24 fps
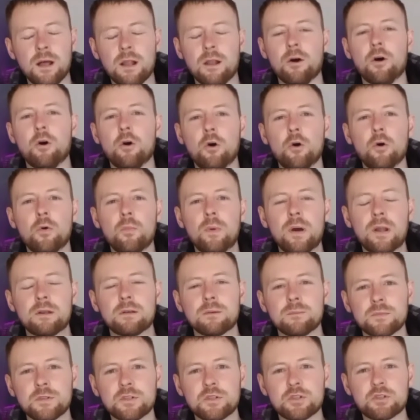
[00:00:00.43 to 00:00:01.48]
Hello and
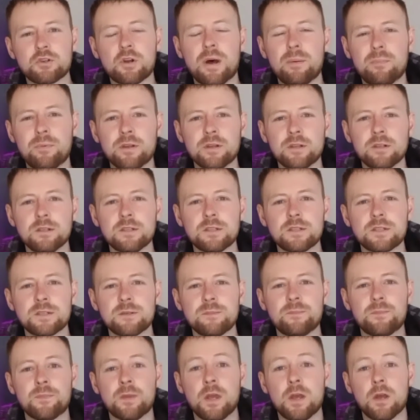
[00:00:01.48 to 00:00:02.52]
welcome to Stropicals.
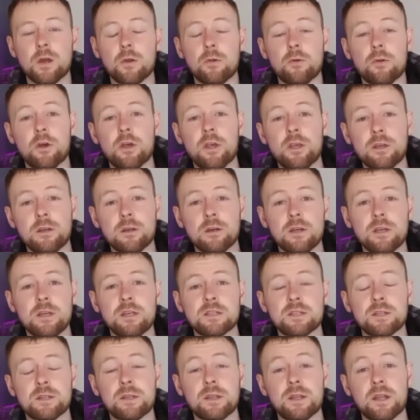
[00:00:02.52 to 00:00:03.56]
Right
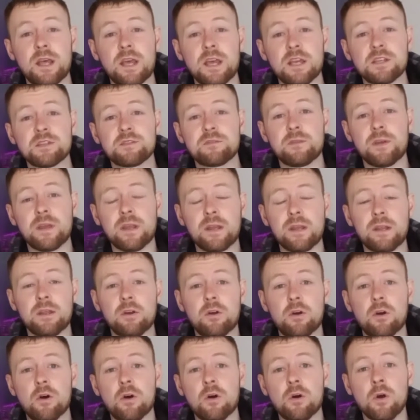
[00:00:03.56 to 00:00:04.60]
guys, in today's
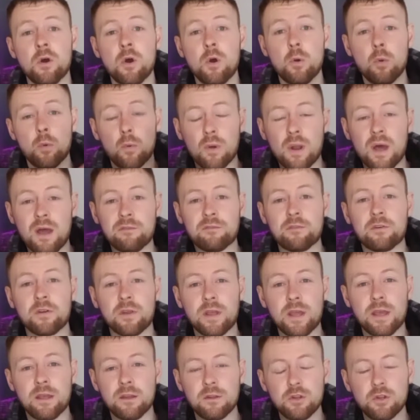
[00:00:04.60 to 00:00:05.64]
video we're after
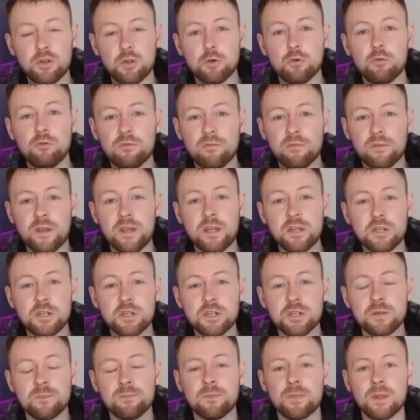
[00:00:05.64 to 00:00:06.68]
getting new
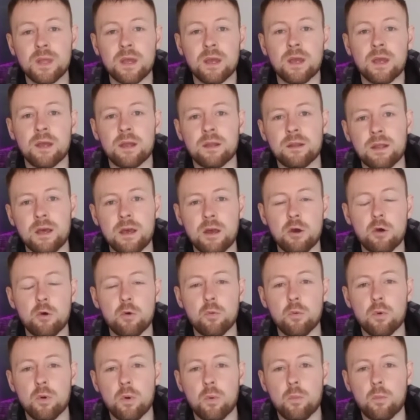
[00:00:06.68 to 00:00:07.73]
fish.
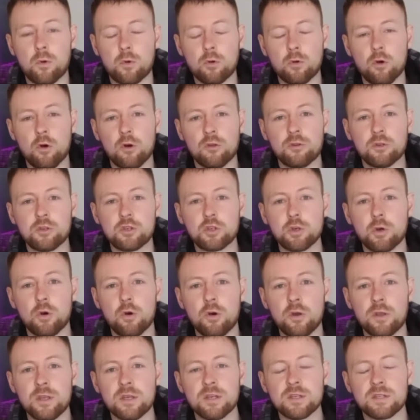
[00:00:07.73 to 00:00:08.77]
Now we're going to
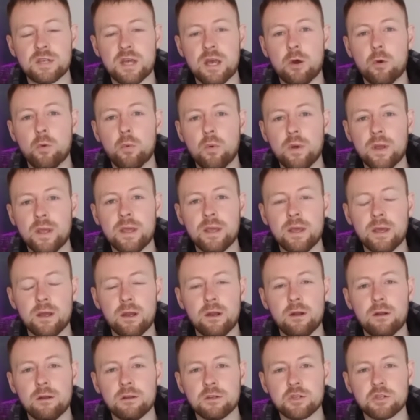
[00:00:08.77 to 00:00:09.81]
show you is how we
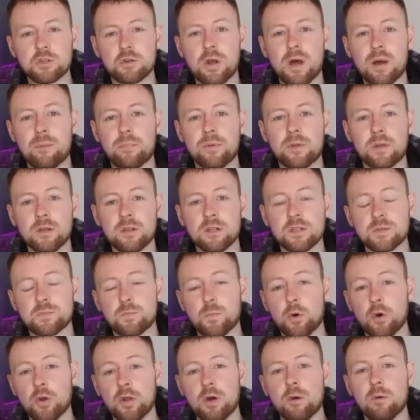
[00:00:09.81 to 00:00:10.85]
here at Stropicals
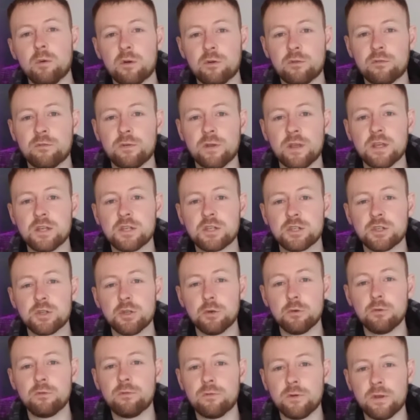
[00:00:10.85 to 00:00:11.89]
put our fish,
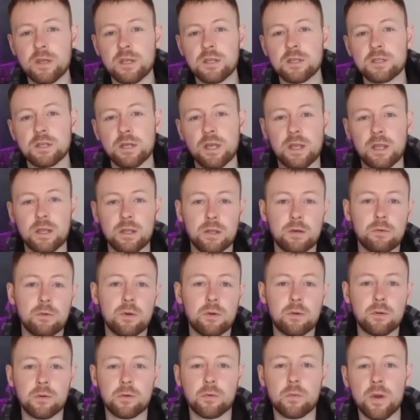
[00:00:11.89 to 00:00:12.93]
new fish, into
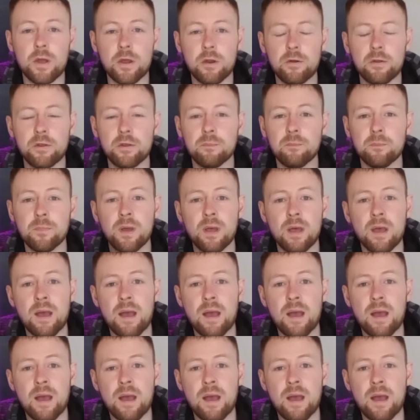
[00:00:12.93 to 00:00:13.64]
our aquarium